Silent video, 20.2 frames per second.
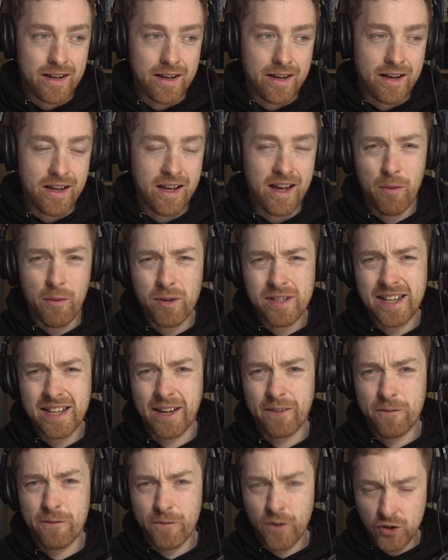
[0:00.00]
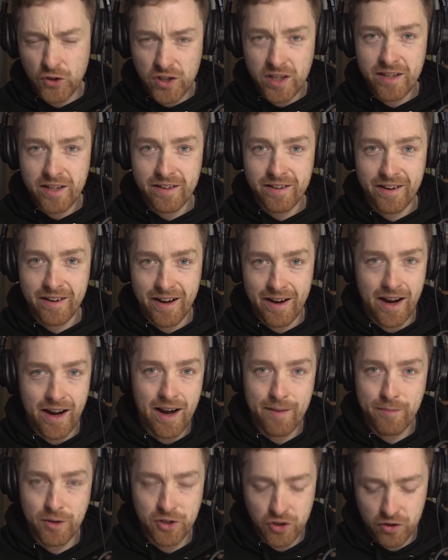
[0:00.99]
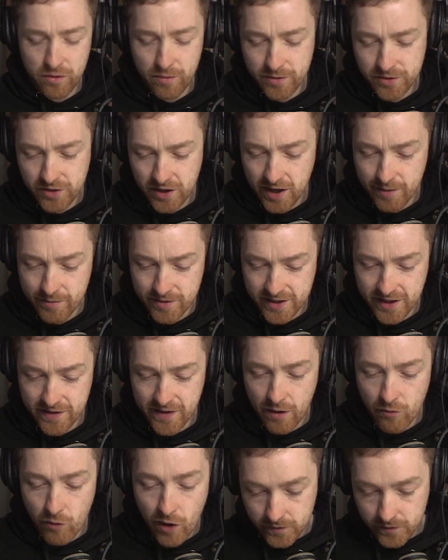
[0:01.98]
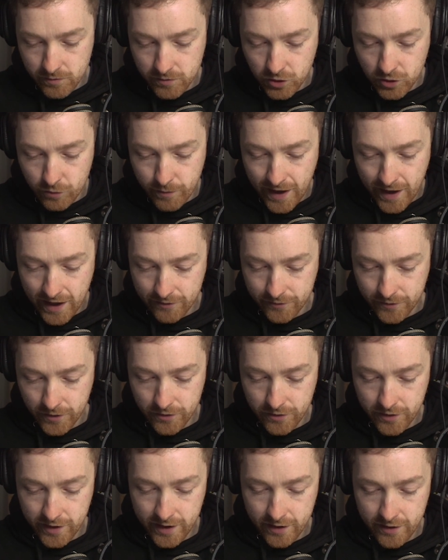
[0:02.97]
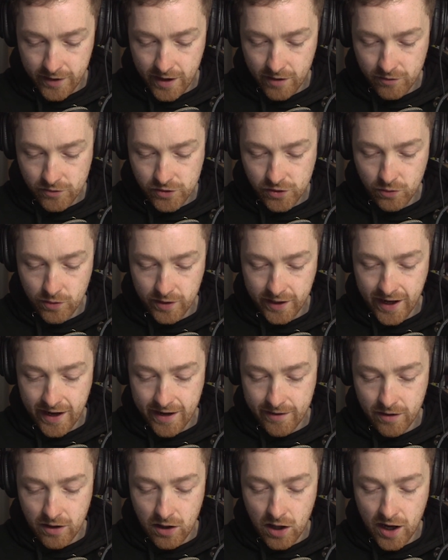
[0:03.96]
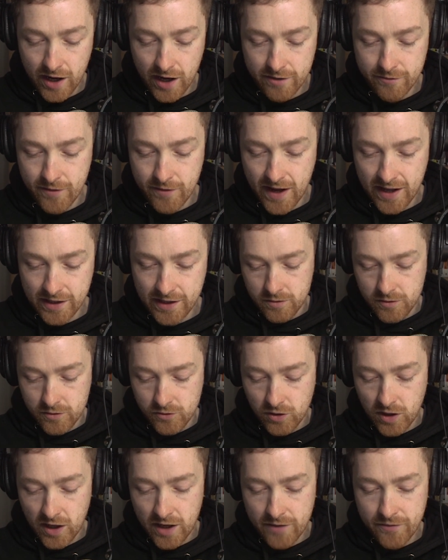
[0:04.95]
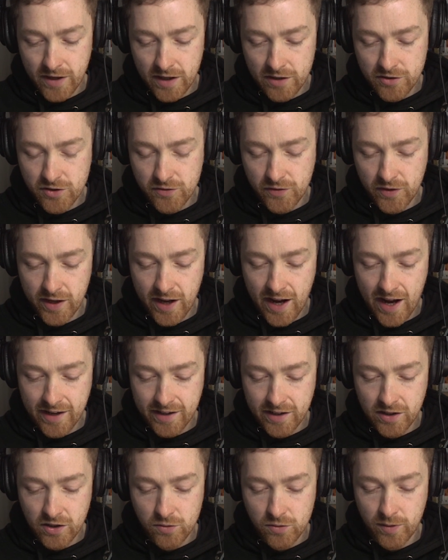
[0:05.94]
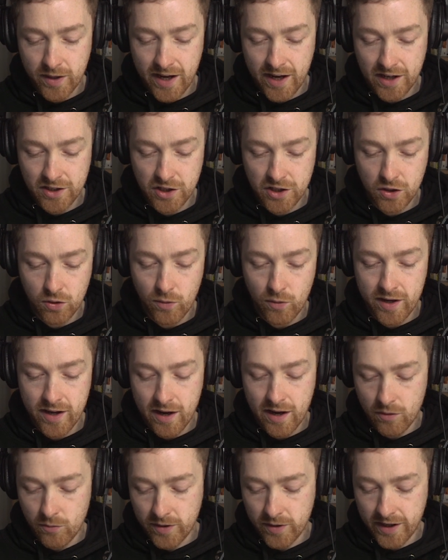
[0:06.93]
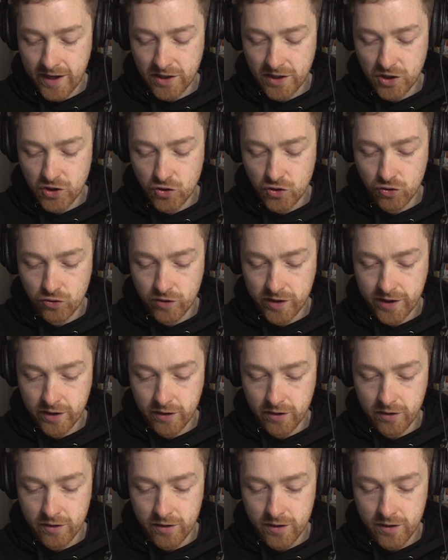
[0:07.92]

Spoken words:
want to say, like, fussy. I'm not sure I'm saying that right. We'll go back further here now. So again, live values. So live values is very handy because we can actually go in now and we can actually trigger,